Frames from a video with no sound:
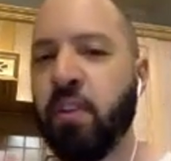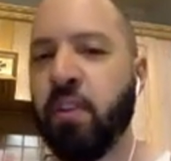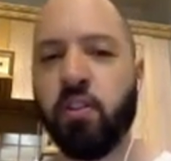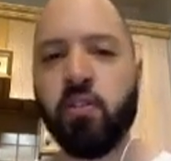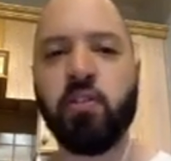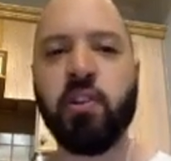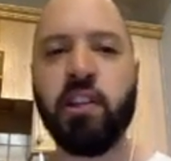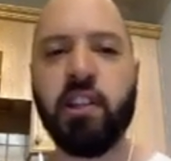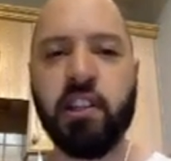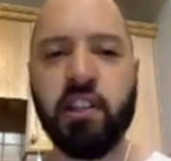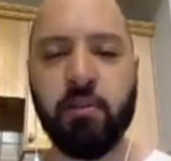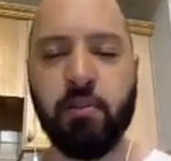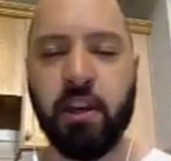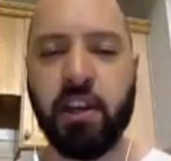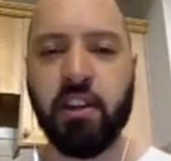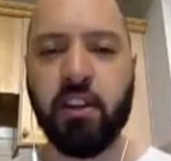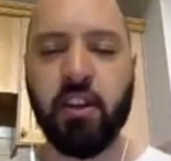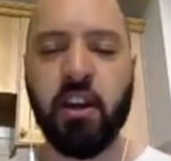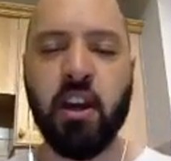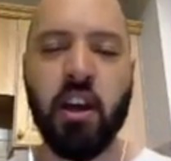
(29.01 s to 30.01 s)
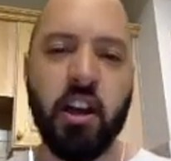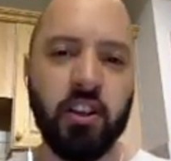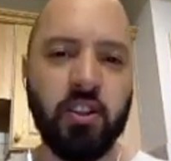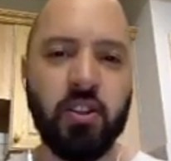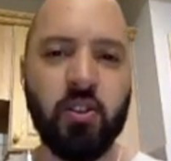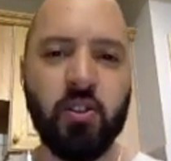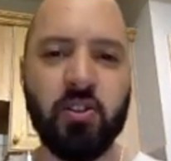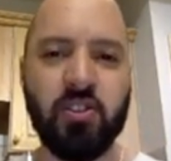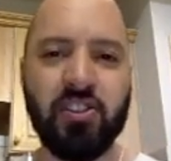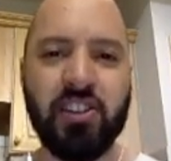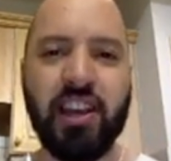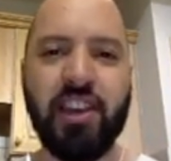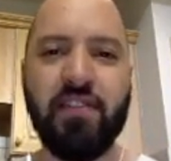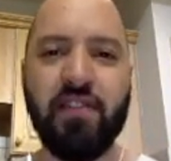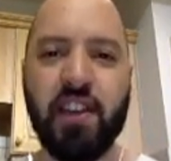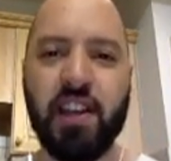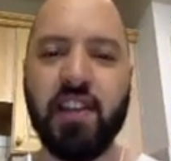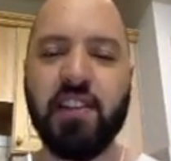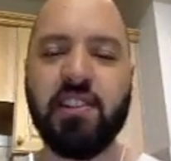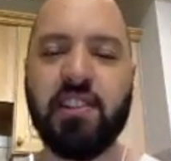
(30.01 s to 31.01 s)
Not only are you going to make huge
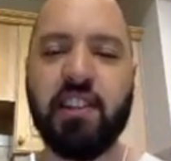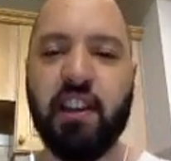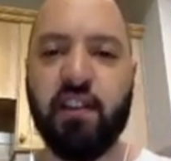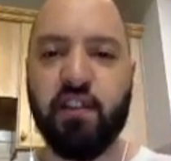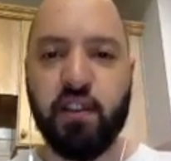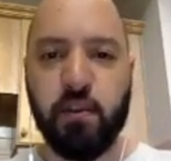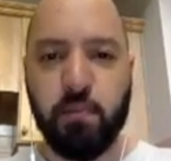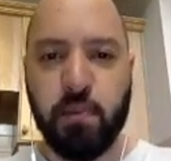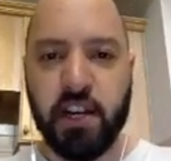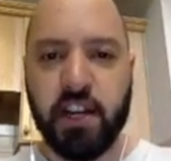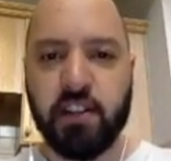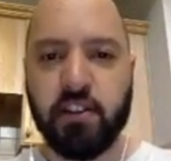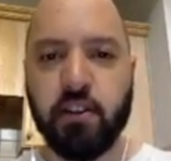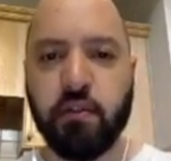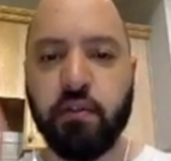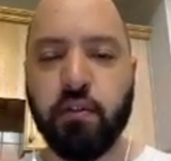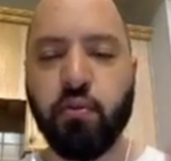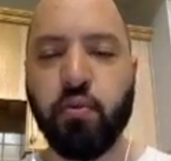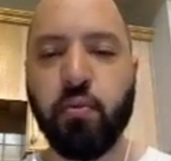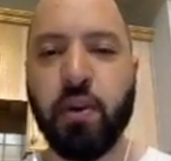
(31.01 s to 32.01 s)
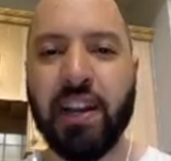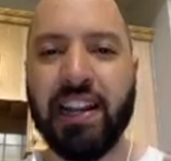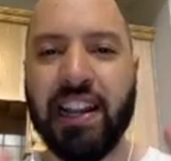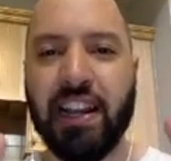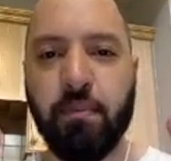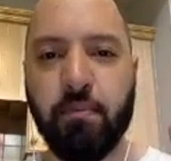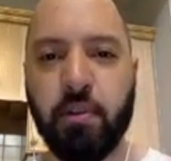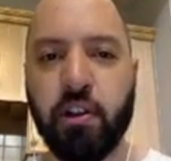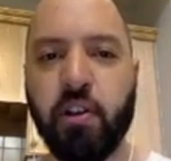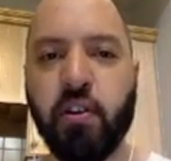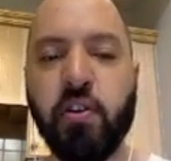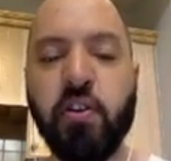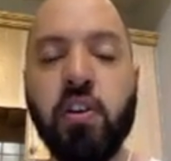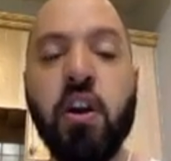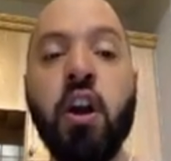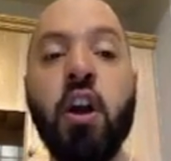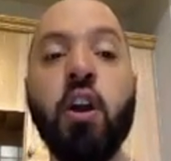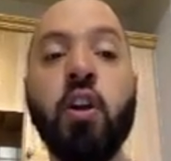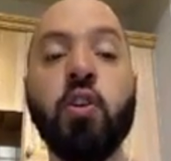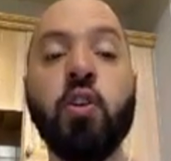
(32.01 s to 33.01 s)
savings if you pick it up through my link below,
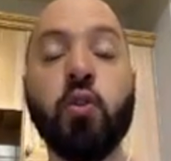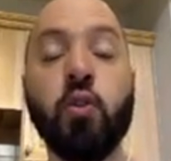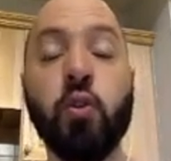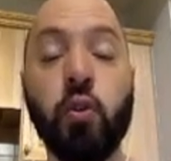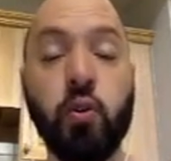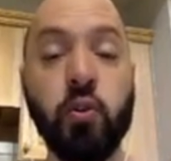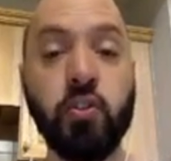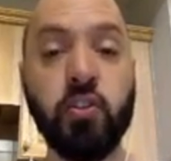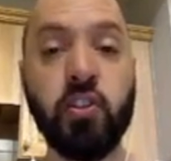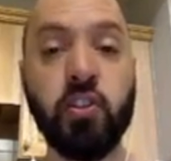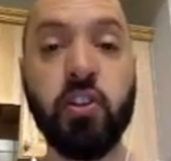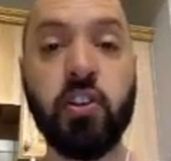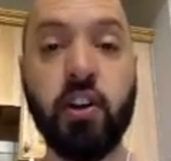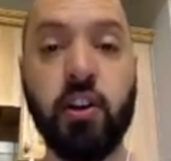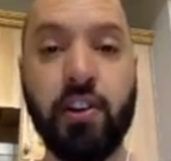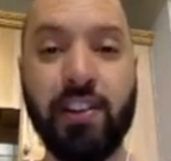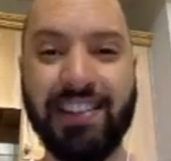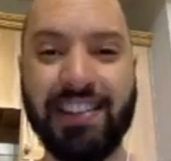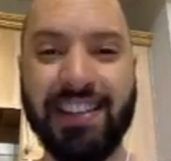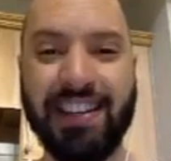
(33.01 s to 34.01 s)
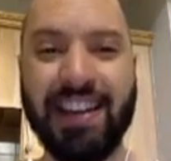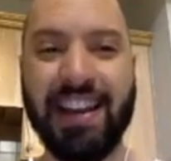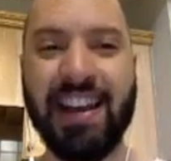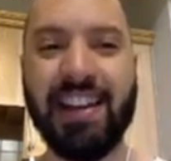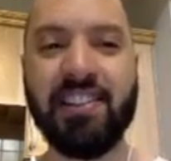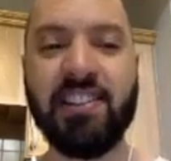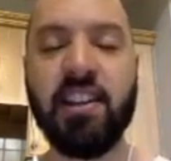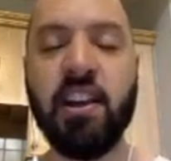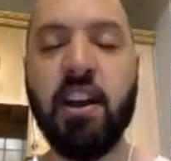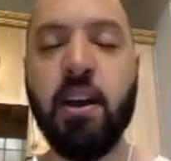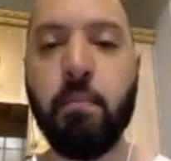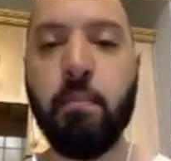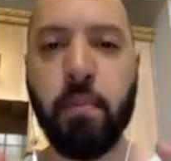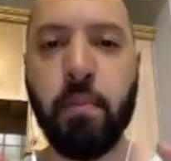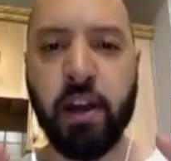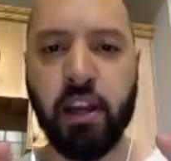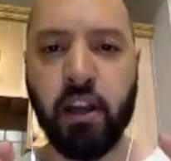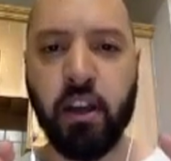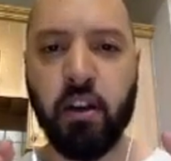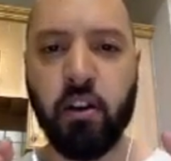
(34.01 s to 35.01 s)
you're also going to get
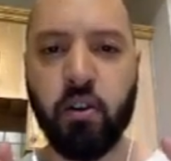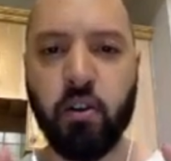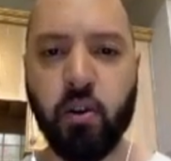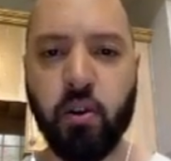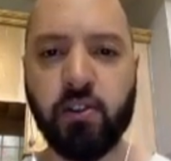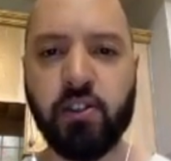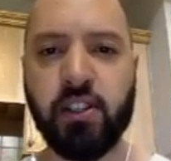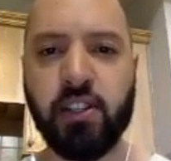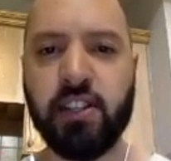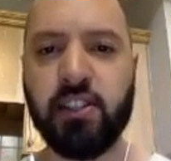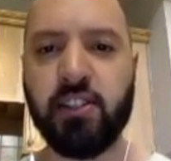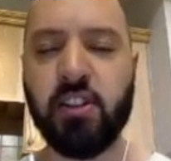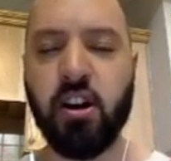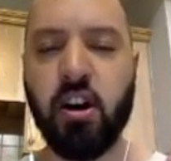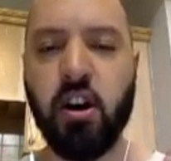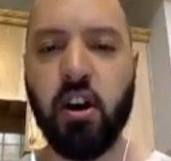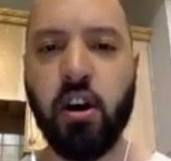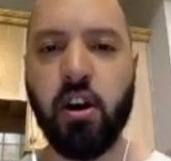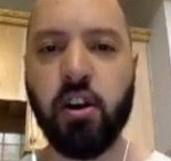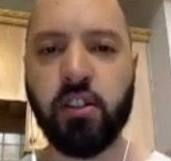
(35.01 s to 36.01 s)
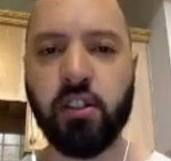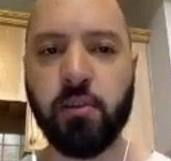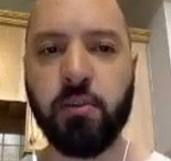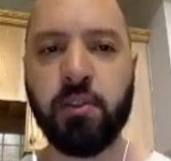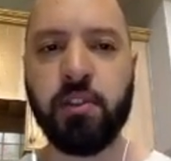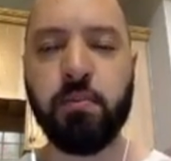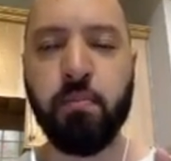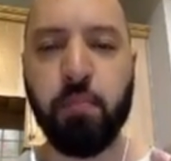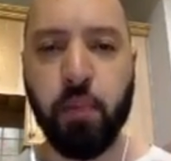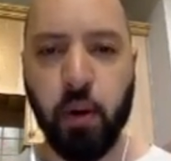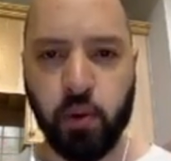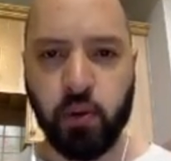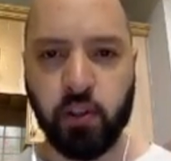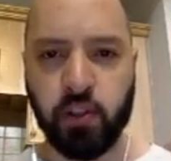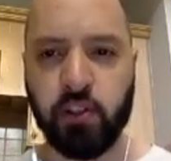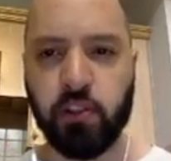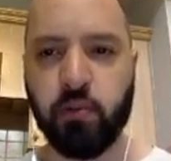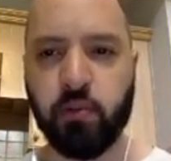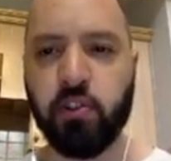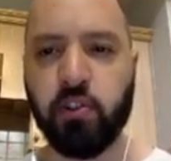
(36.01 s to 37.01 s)
my content Artemis
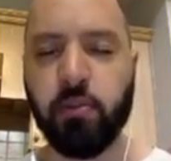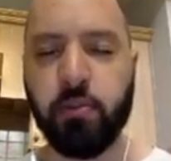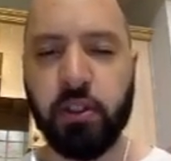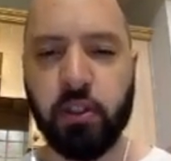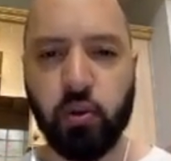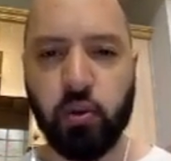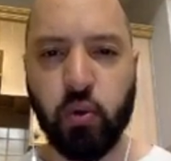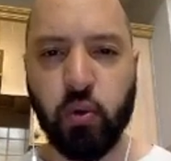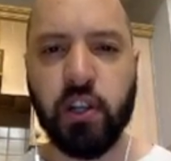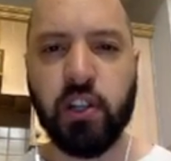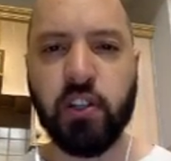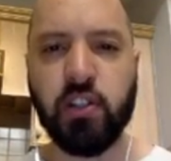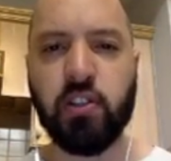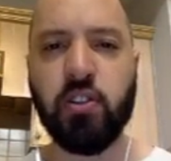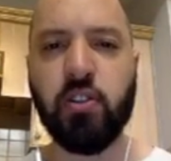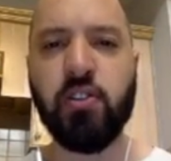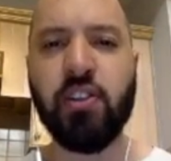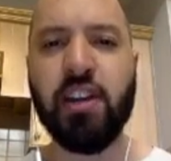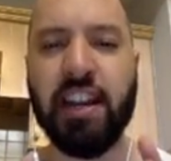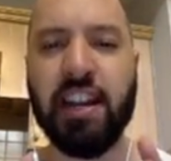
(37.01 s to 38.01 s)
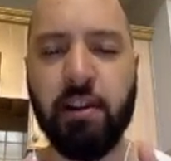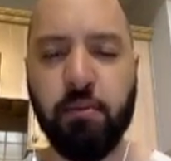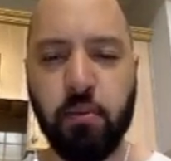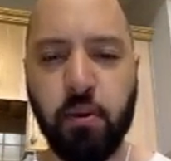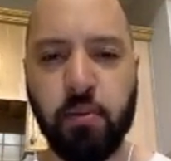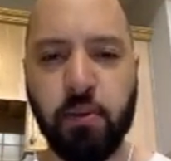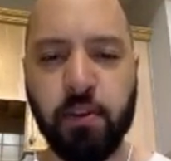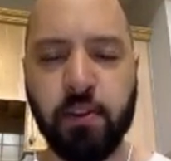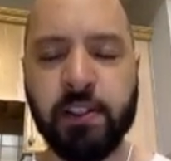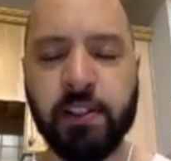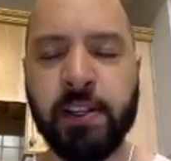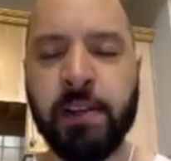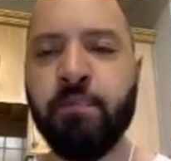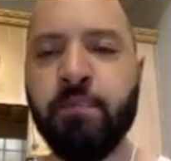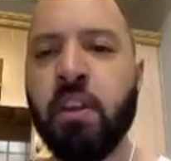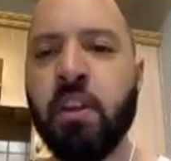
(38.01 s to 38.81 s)
bonuses, which I'll be talking to you in a moment.